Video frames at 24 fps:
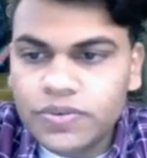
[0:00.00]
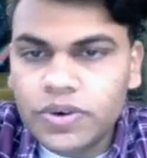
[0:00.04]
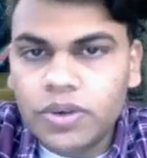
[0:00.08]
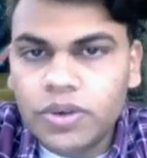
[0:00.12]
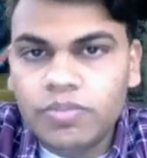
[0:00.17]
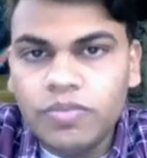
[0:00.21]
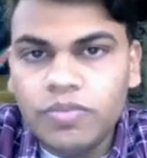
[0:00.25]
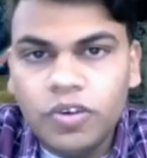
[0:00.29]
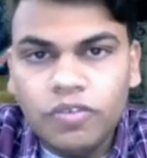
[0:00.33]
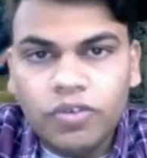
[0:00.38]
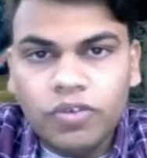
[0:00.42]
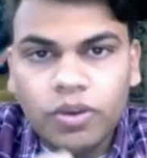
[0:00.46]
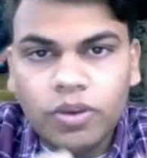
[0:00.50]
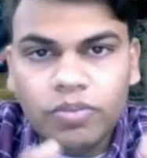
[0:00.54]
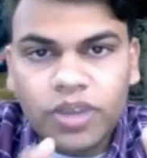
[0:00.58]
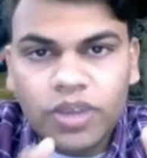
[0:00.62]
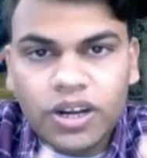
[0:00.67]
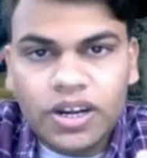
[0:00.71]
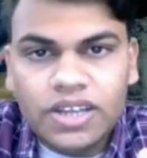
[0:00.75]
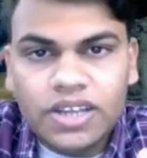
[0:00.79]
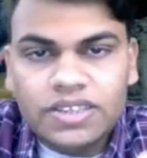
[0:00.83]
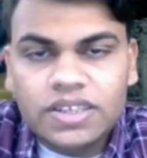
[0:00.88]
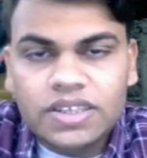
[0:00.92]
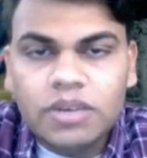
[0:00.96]
from
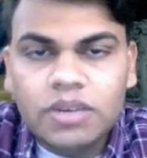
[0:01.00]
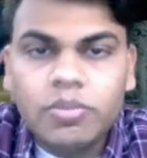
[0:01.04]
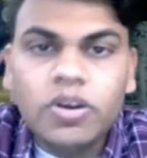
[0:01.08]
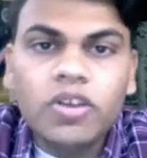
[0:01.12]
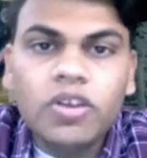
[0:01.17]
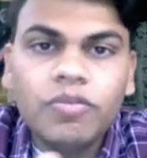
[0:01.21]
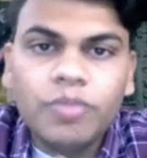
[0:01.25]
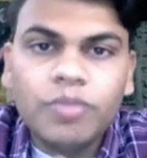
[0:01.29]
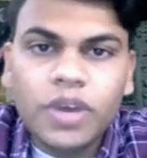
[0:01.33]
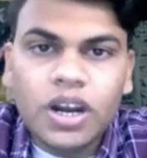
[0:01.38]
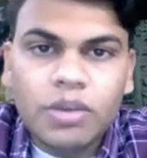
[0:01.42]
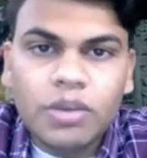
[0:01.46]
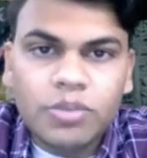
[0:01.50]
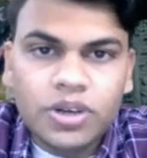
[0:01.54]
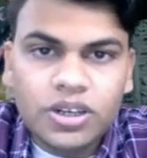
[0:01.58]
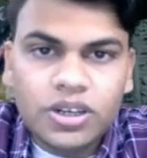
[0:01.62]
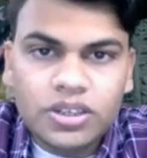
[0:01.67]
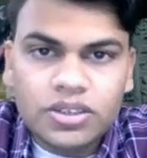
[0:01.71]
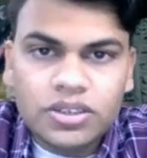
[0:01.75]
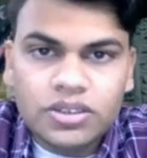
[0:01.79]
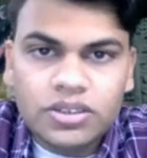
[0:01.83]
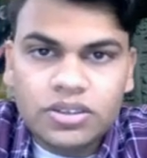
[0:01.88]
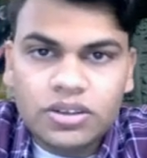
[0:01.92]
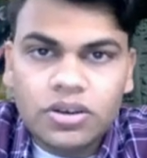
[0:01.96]
that less number of
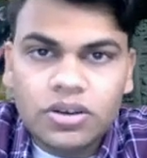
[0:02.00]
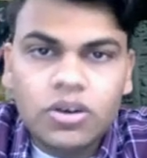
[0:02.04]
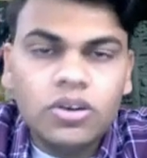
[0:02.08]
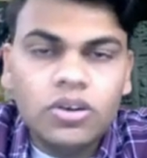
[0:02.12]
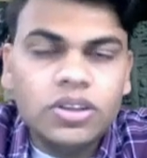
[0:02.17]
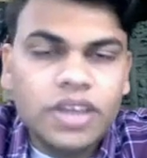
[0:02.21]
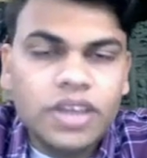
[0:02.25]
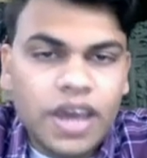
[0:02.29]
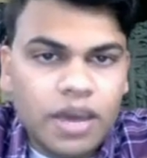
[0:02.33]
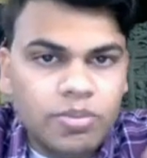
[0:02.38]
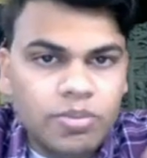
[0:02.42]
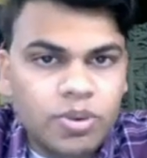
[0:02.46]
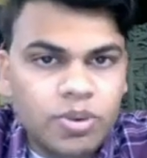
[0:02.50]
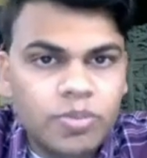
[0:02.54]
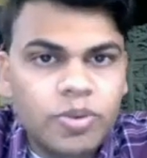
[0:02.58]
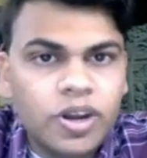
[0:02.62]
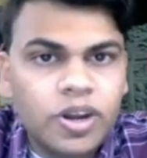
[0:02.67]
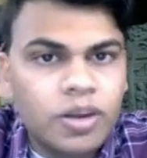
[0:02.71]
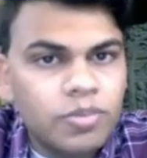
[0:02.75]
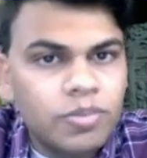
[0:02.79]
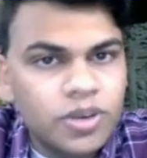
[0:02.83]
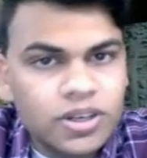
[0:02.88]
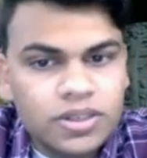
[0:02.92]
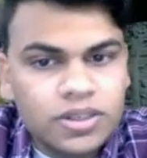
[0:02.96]
parameters or the
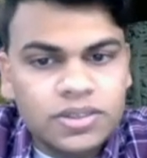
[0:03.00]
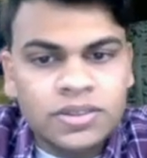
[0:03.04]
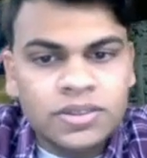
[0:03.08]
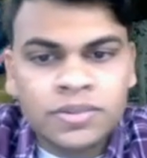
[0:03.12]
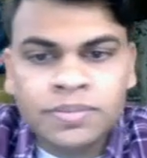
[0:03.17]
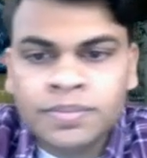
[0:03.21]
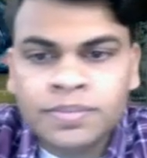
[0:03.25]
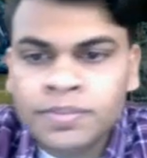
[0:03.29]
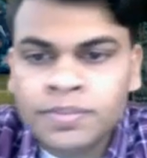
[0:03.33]
hyperparameters.